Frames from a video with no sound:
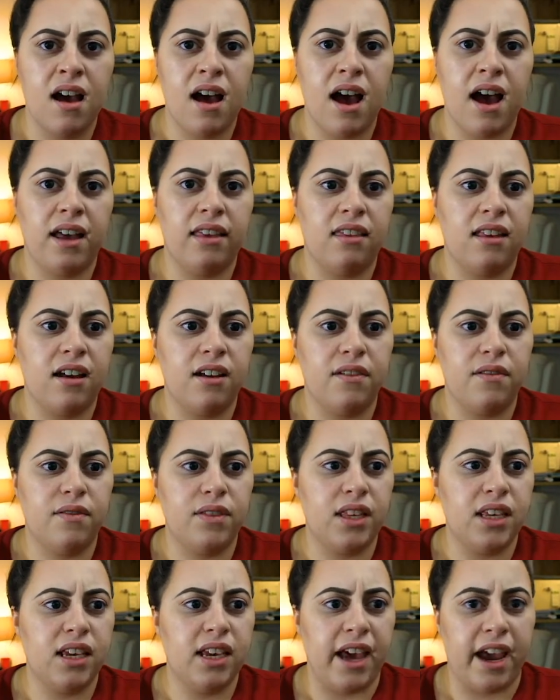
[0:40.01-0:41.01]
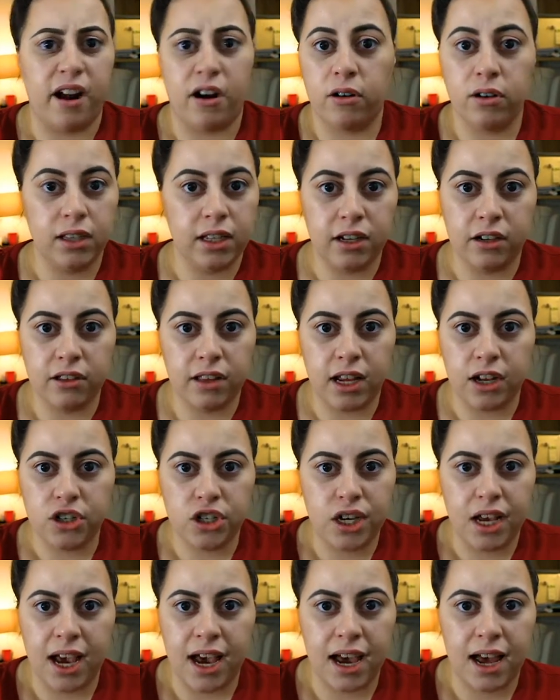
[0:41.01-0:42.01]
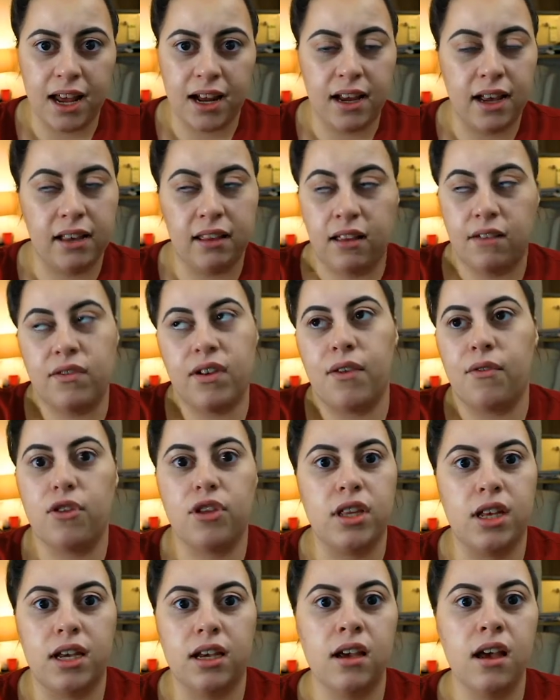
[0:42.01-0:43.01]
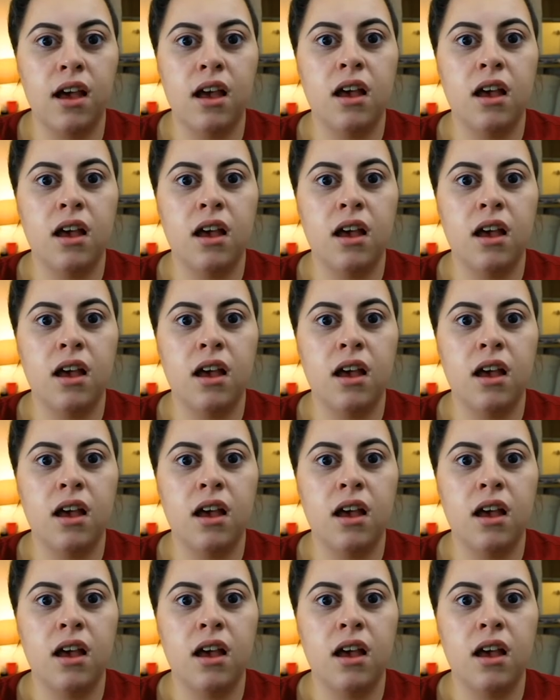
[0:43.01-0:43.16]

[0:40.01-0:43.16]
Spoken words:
I loved the hair glitter that she had, I loved everything.